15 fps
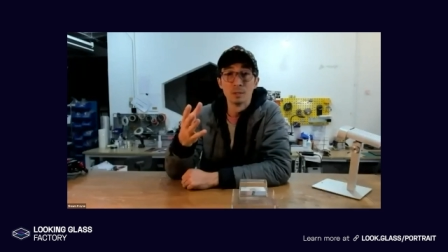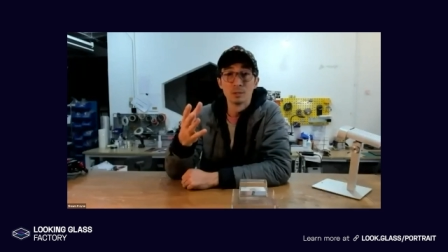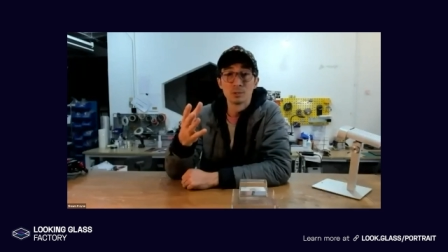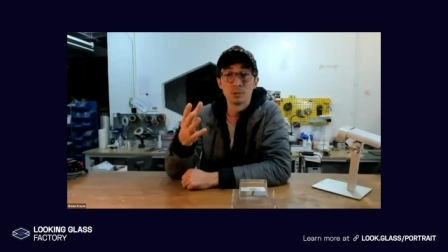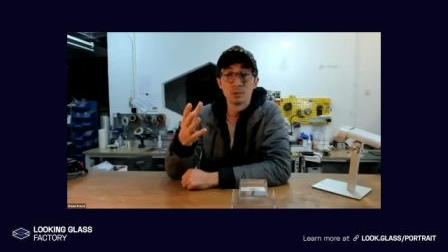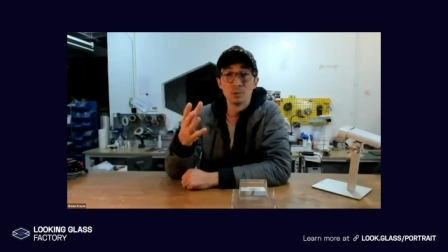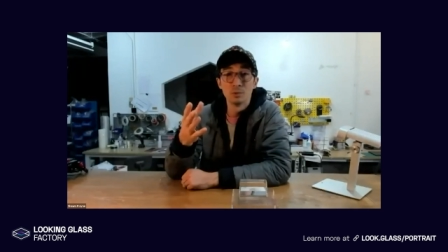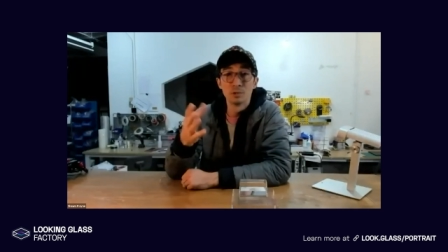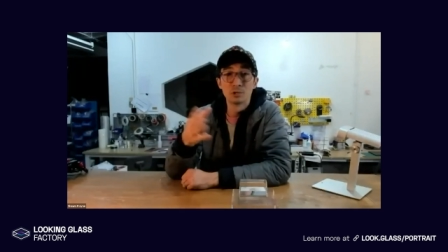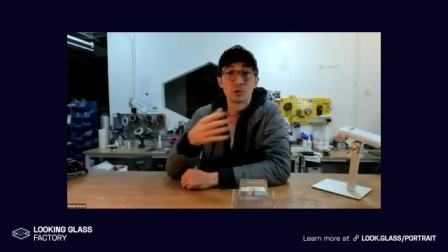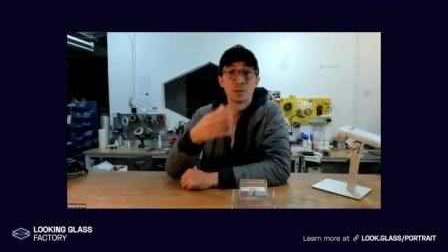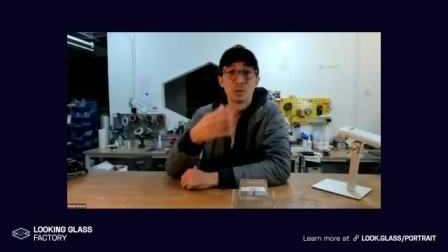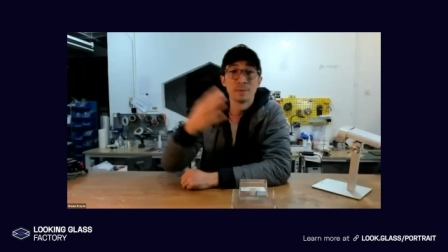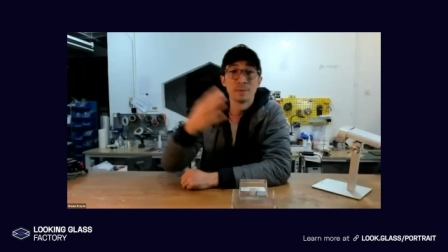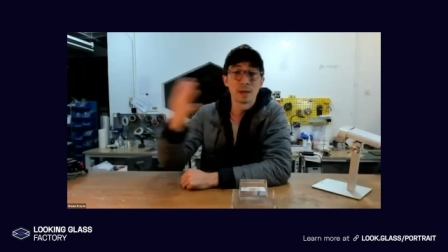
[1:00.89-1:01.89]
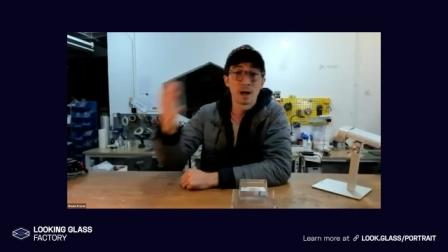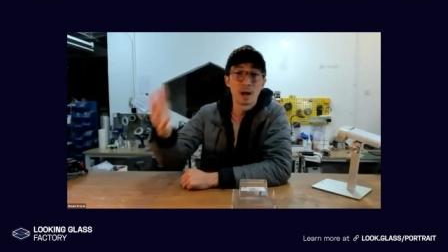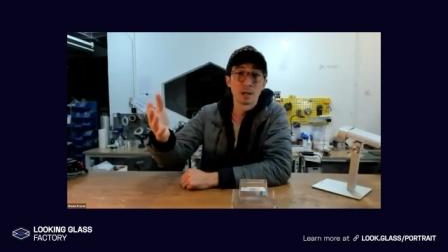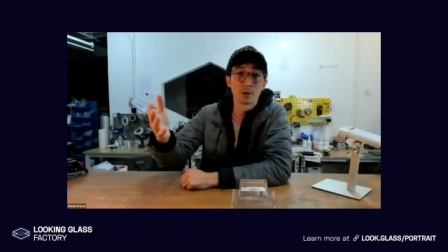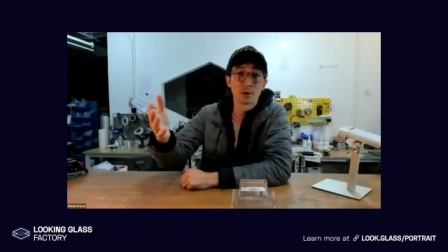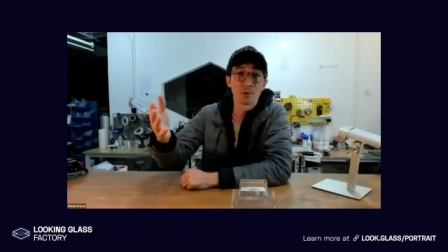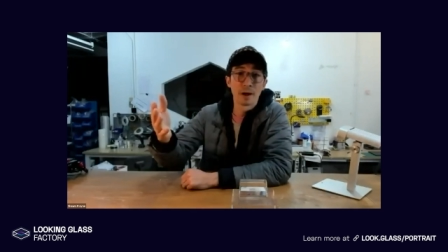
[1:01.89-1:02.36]
to the dream of the
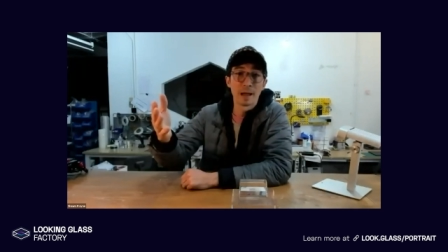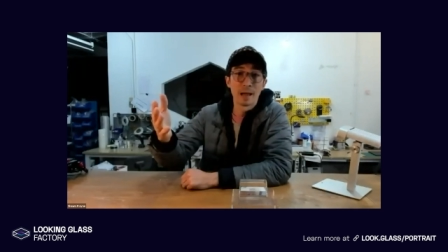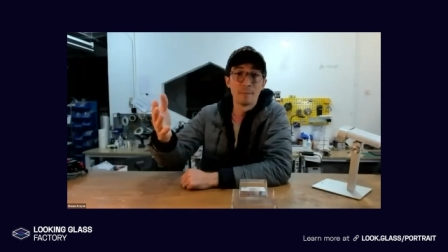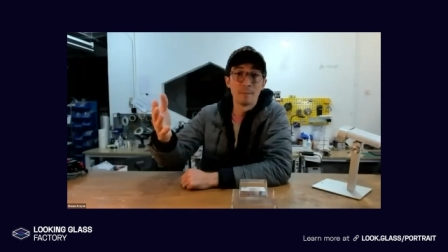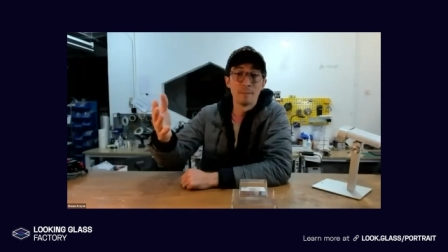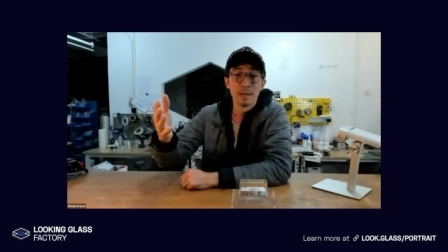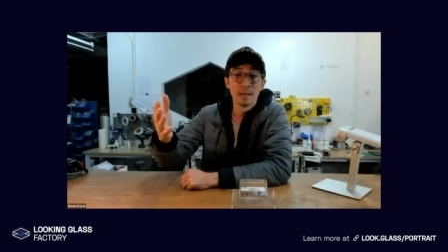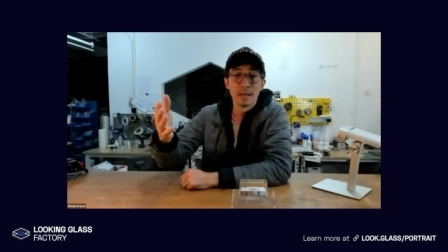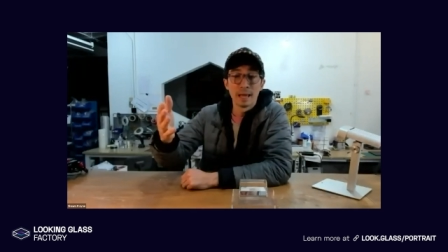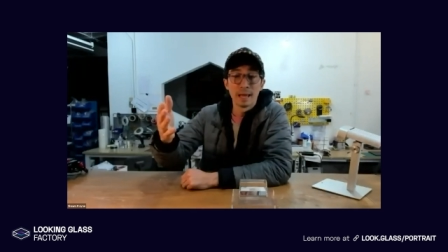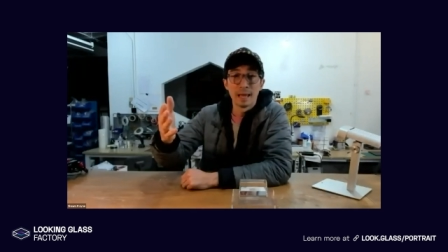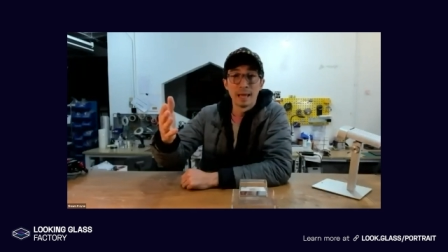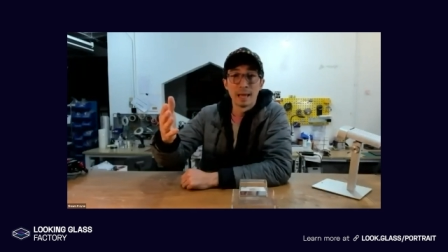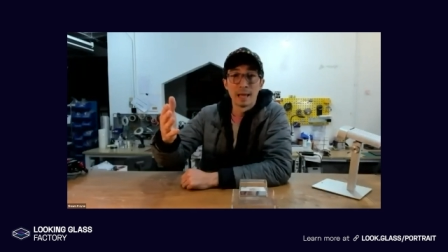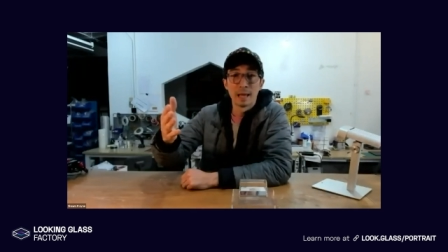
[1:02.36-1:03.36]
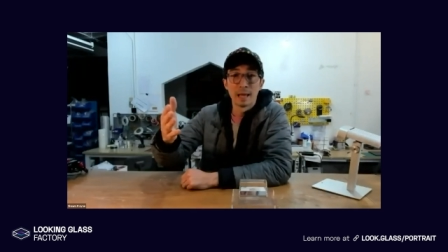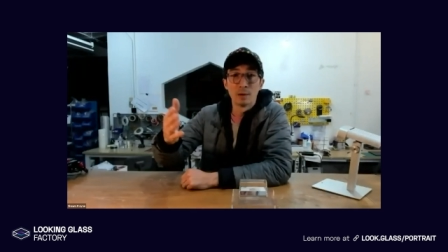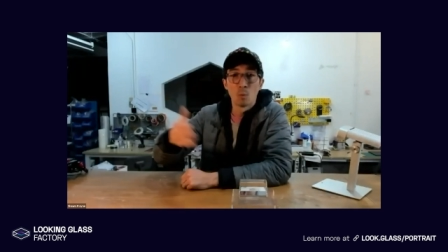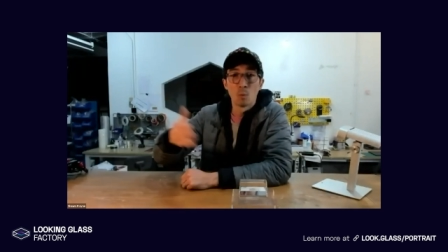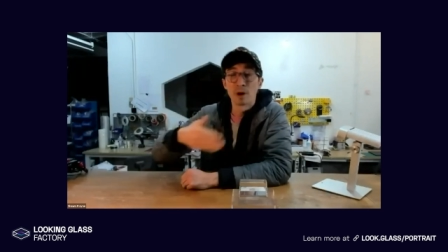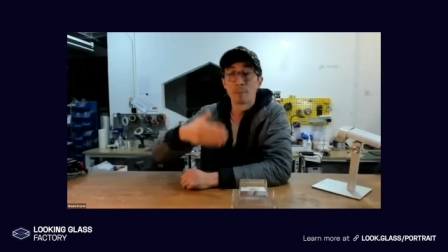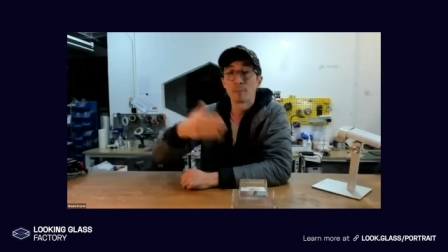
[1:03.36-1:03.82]
hologram and
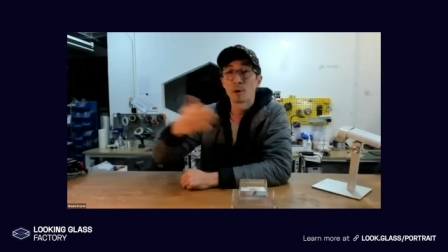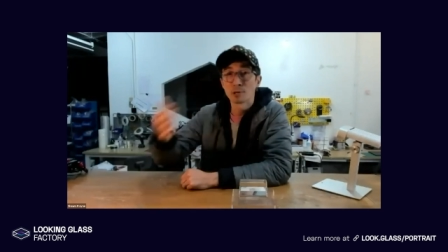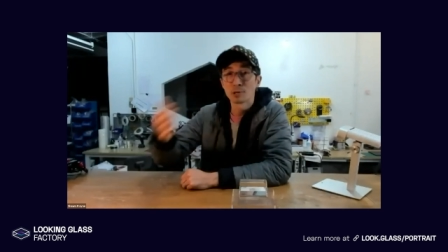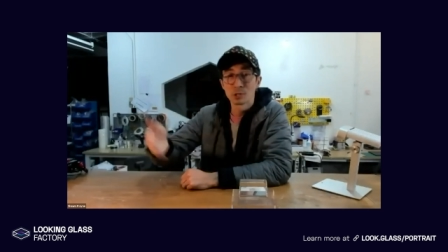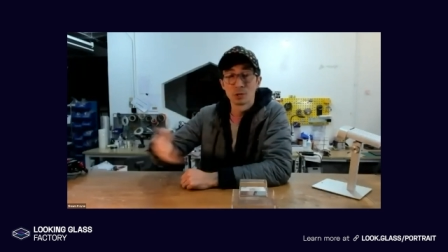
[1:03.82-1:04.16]
what a personal